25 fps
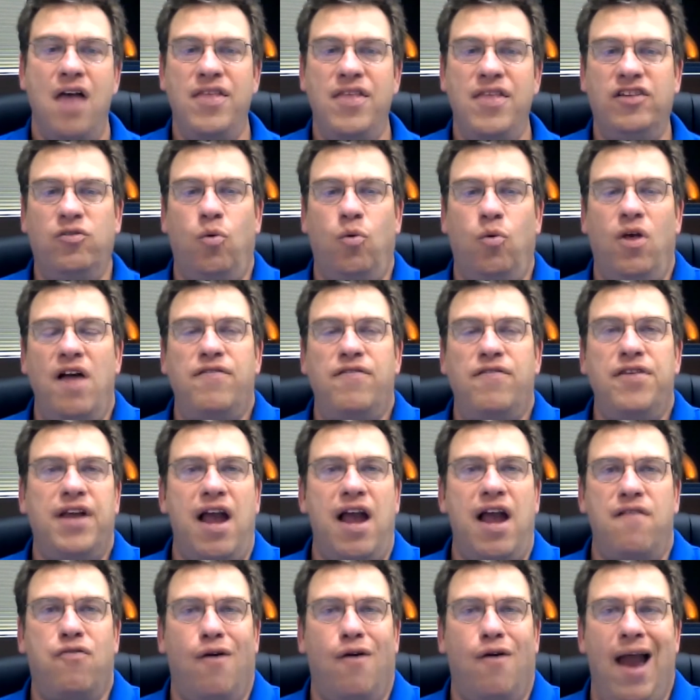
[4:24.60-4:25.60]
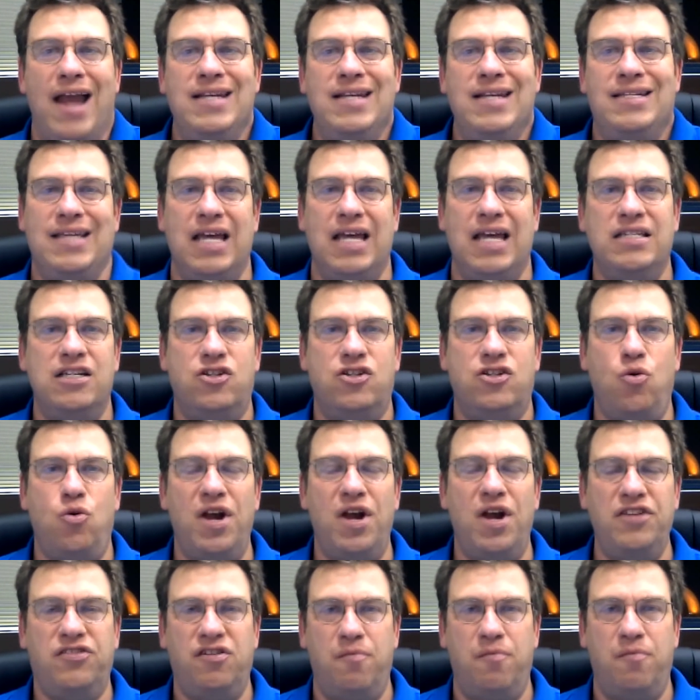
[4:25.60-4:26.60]
They said, well, everything I've read says it's a
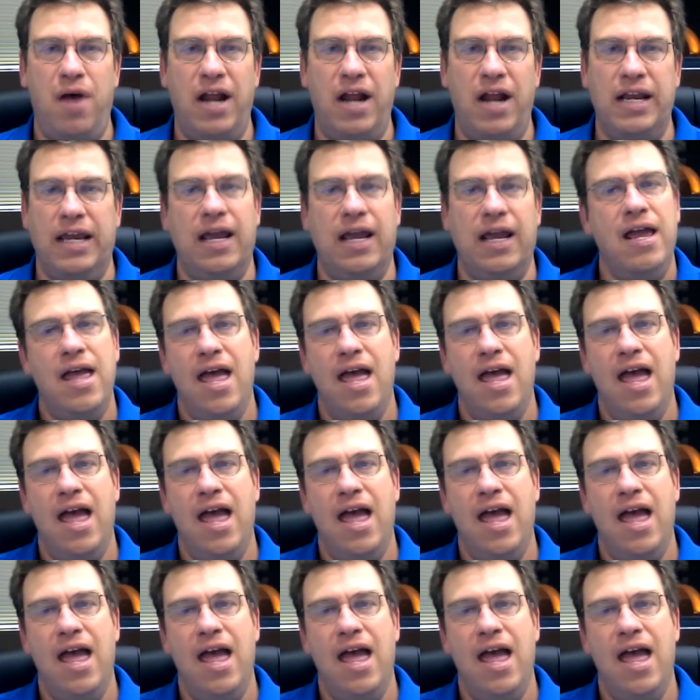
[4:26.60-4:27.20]
waste of money.